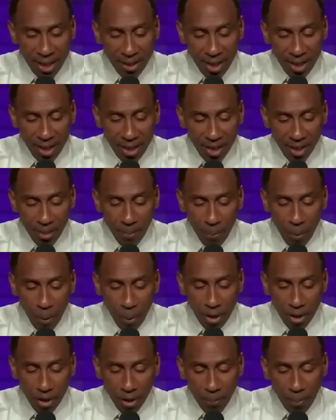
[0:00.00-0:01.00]
I think it's
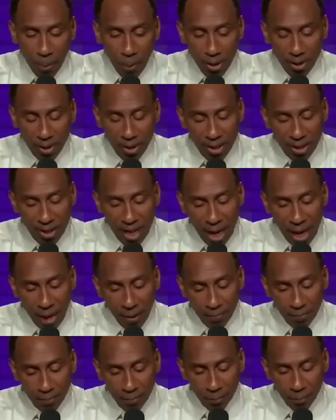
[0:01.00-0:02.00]
important to point this
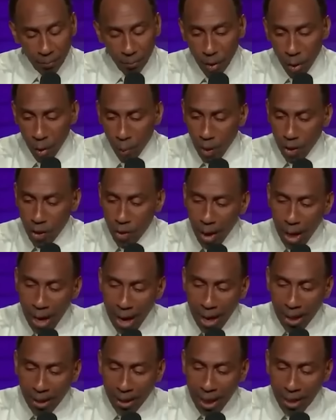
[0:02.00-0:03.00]
out. When you
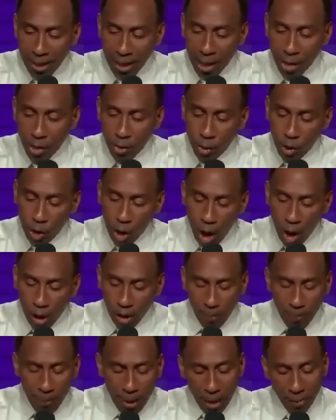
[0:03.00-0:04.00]
highlight and you
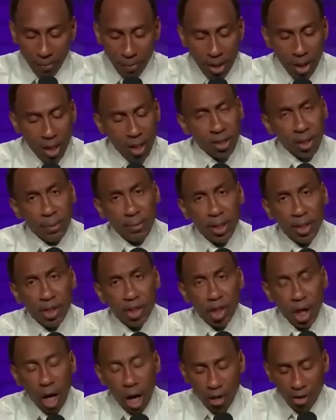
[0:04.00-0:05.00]
talk about some of the
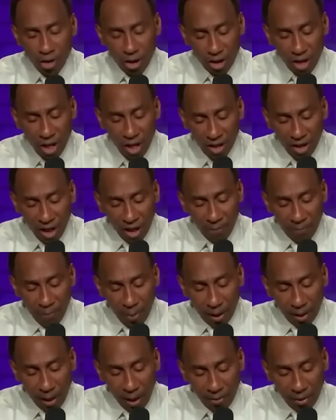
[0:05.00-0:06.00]
charges that have
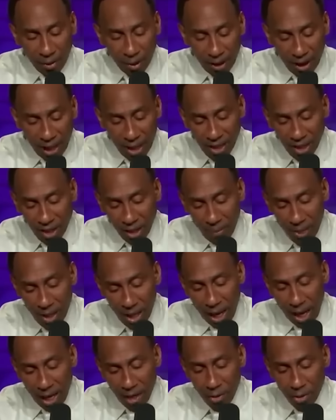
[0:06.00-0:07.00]
been leveled against them,
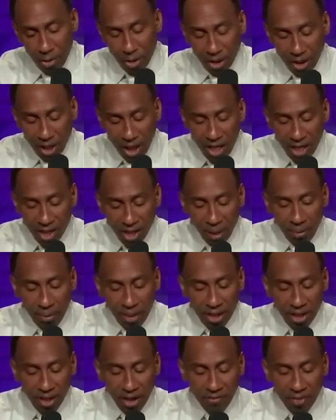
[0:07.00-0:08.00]
and you see some of
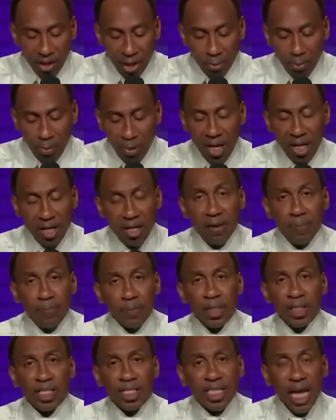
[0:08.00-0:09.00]
the stuff that's being
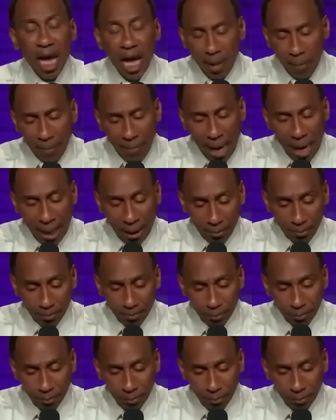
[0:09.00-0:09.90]
said about them.